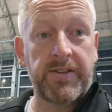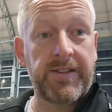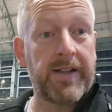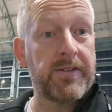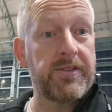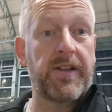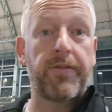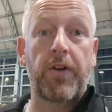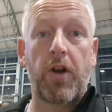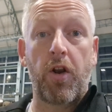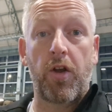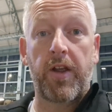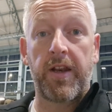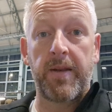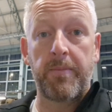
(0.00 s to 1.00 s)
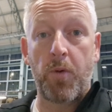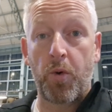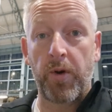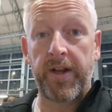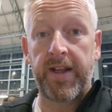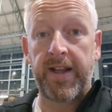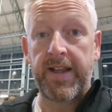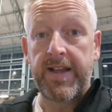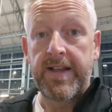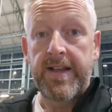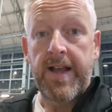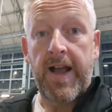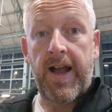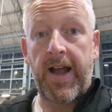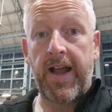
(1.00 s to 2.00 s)
It's now 7 o'clock in the morning
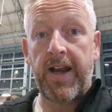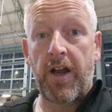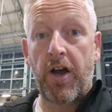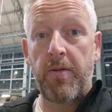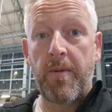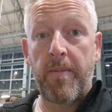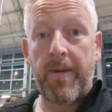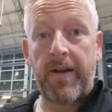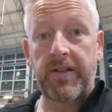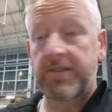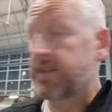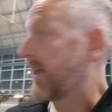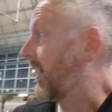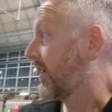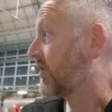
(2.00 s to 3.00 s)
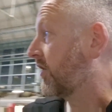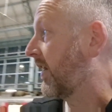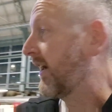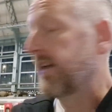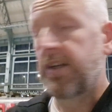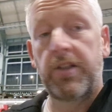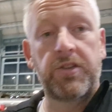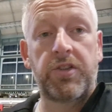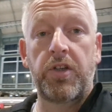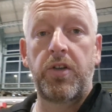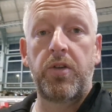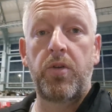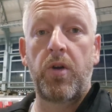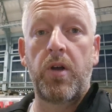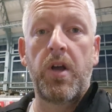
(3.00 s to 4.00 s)
and I'm about to get a train
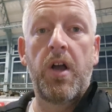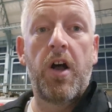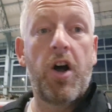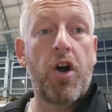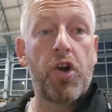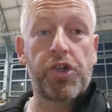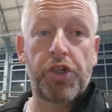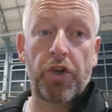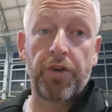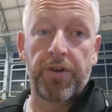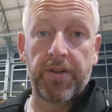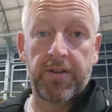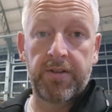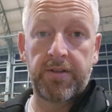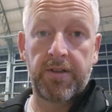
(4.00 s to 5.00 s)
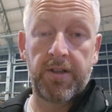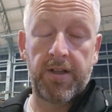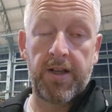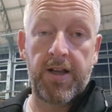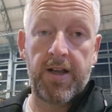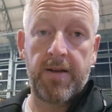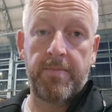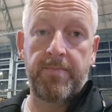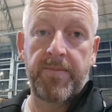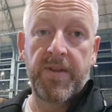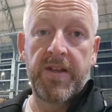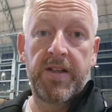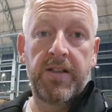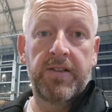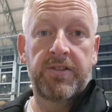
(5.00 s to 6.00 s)
to
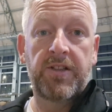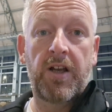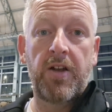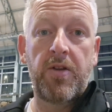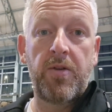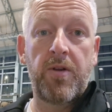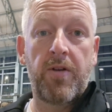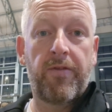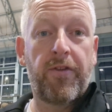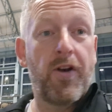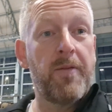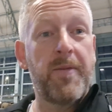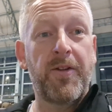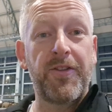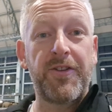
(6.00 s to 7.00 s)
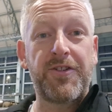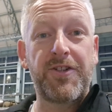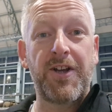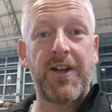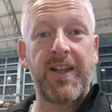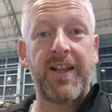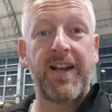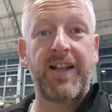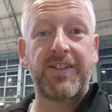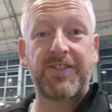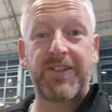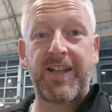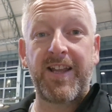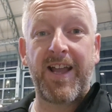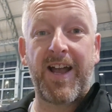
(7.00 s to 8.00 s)
Archon. So follow me on this journey and let's
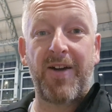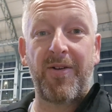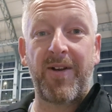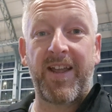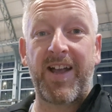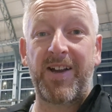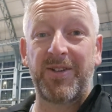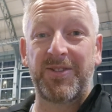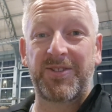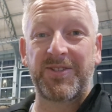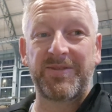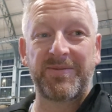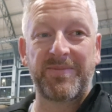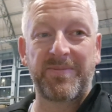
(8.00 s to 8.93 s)
see how it goes.